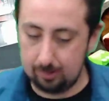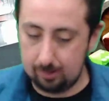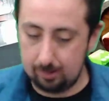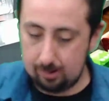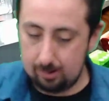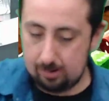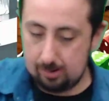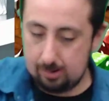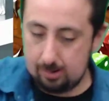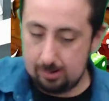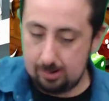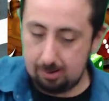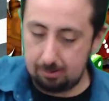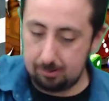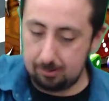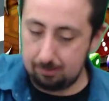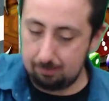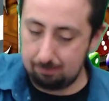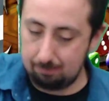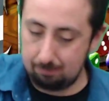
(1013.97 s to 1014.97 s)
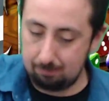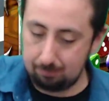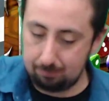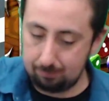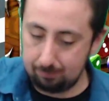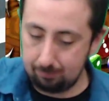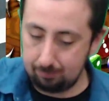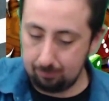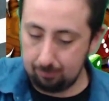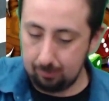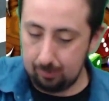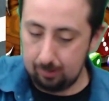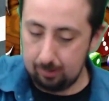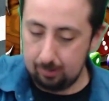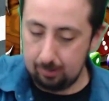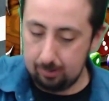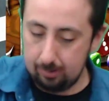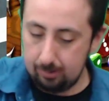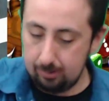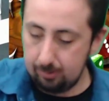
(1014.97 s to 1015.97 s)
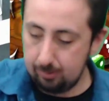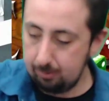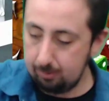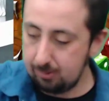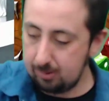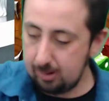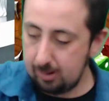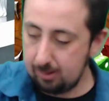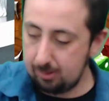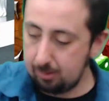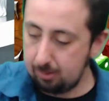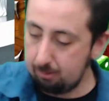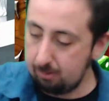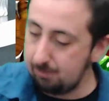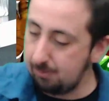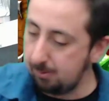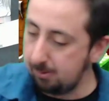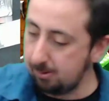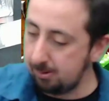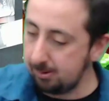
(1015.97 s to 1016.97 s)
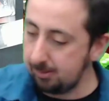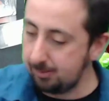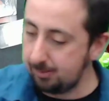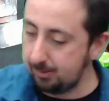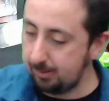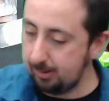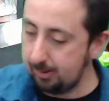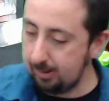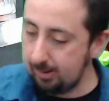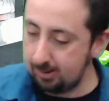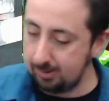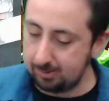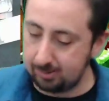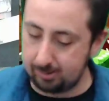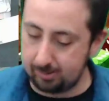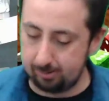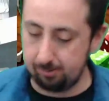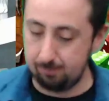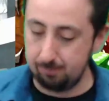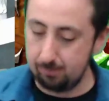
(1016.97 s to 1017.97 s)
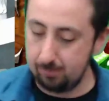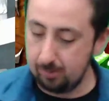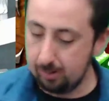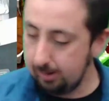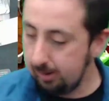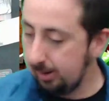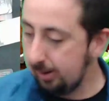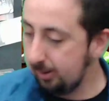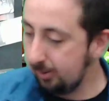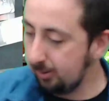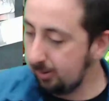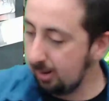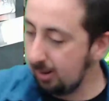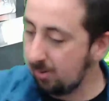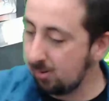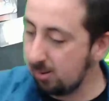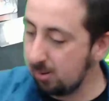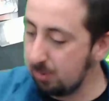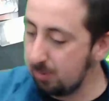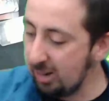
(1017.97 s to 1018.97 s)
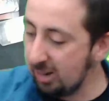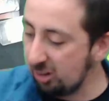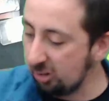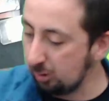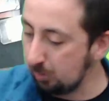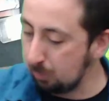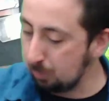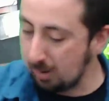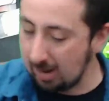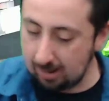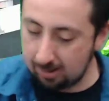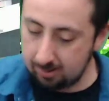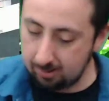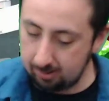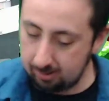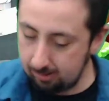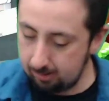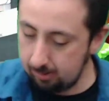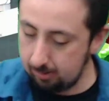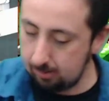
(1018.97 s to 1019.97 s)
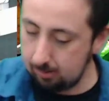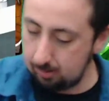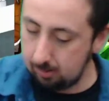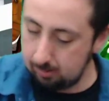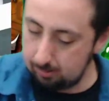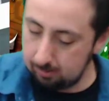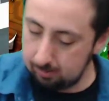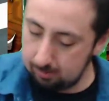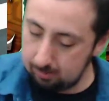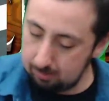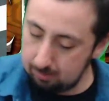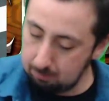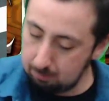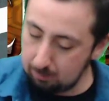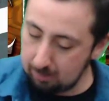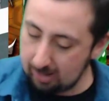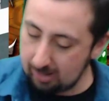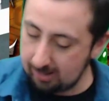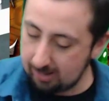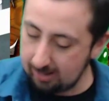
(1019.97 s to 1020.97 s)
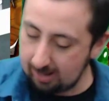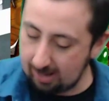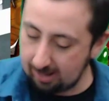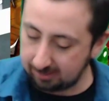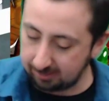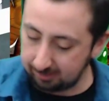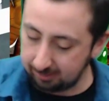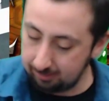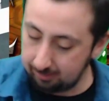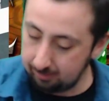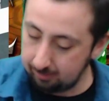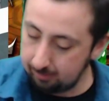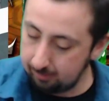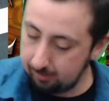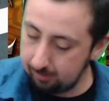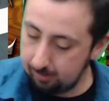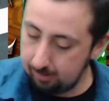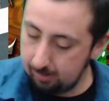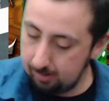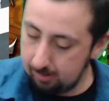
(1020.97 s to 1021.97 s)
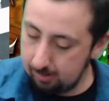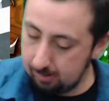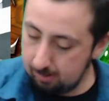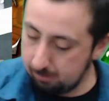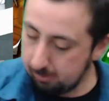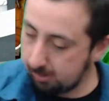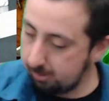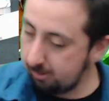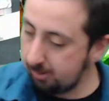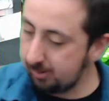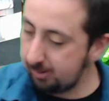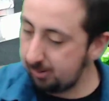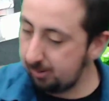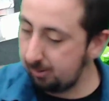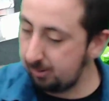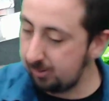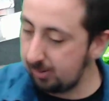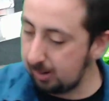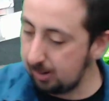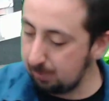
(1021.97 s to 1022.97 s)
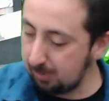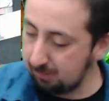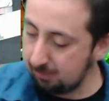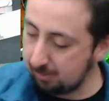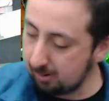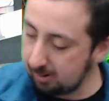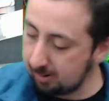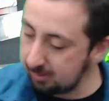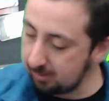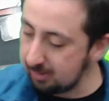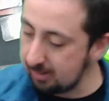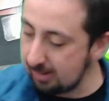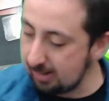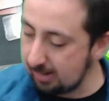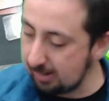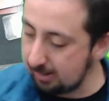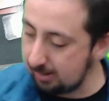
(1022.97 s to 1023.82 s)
Alright. So we've got 3 4s and a 2. So now that our mage is back in action, we're going to set up a frost attack.